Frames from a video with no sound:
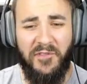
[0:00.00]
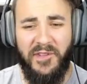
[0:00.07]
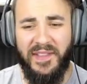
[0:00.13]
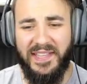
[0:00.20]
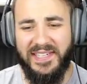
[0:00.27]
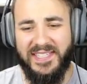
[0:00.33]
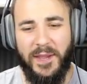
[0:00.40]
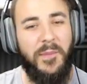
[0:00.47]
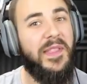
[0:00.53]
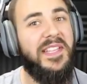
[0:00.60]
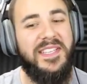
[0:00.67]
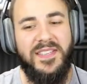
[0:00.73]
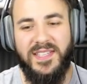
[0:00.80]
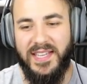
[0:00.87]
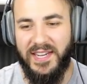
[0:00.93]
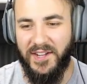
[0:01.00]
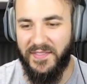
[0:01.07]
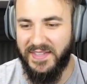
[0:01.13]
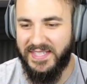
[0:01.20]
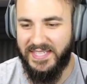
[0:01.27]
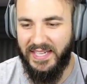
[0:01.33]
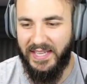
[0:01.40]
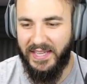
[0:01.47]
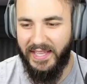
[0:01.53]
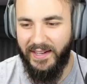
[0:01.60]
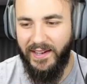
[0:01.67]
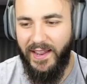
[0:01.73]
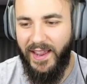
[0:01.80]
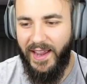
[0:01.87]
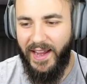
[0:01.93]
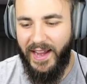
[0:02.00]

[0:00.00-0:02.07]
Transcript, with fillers: a feeling some of these are sitting on the ceiling